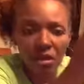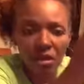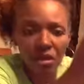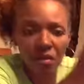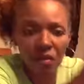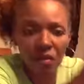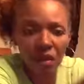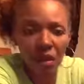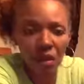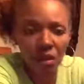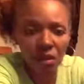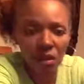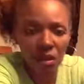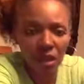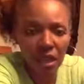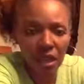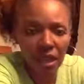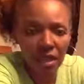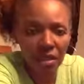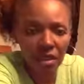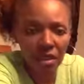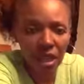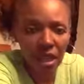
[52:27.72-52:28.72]
your vertical
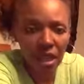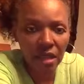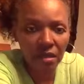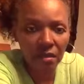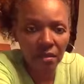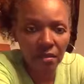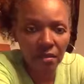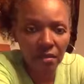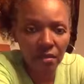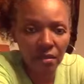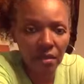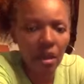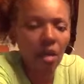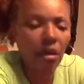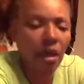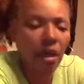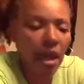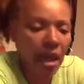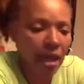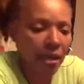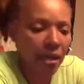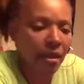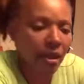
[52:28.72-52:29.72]
cut yet.
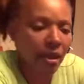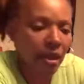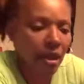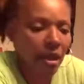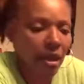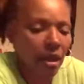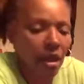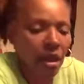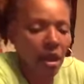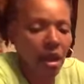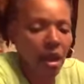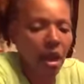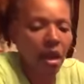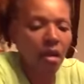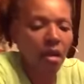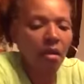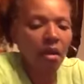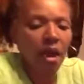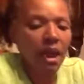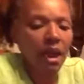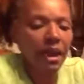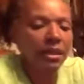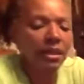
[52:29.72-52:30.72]
Okay. All
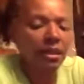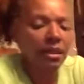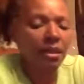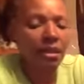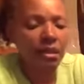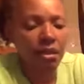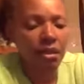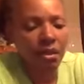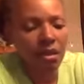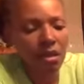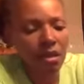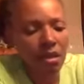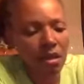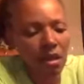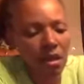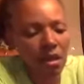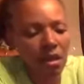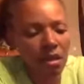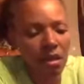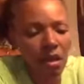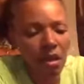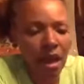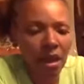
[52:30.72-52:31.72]
right.
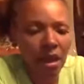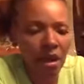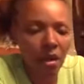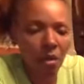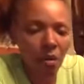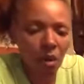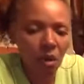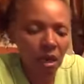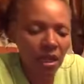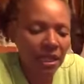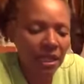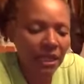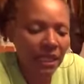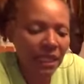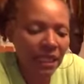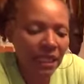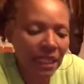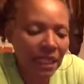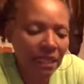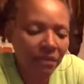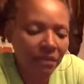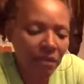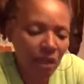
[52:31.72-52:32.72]
So I don't want to
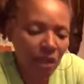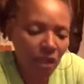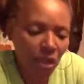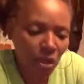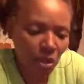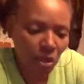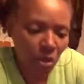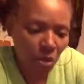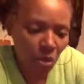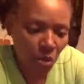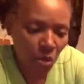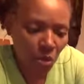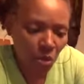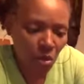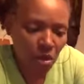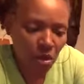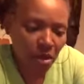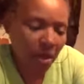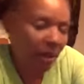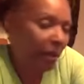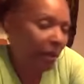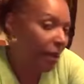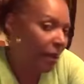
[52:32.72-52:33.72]
leave you,
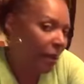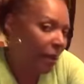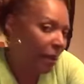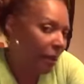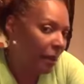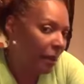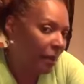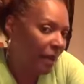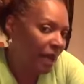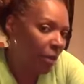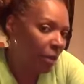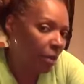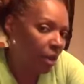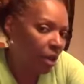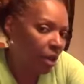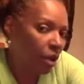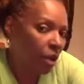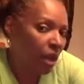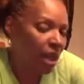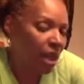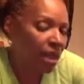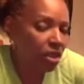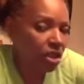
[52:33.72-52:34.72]
but I want to go
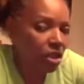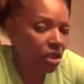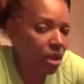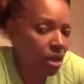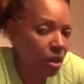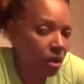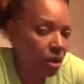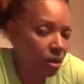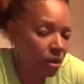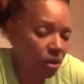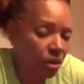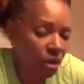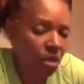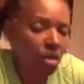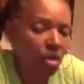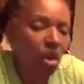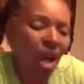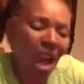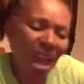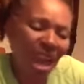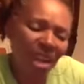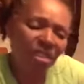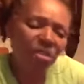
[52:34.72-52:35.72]
ahead and show, you
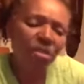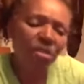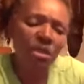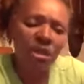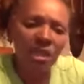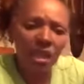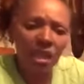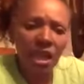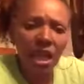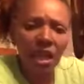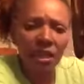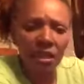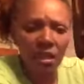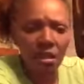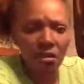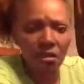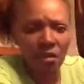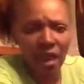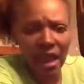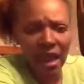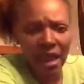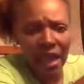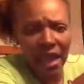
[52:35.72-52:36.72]
know how to do this cut though,
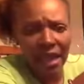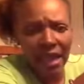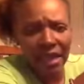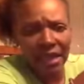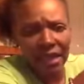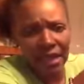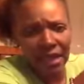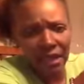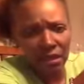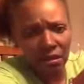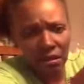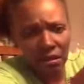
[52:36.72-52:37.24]
right, Haley?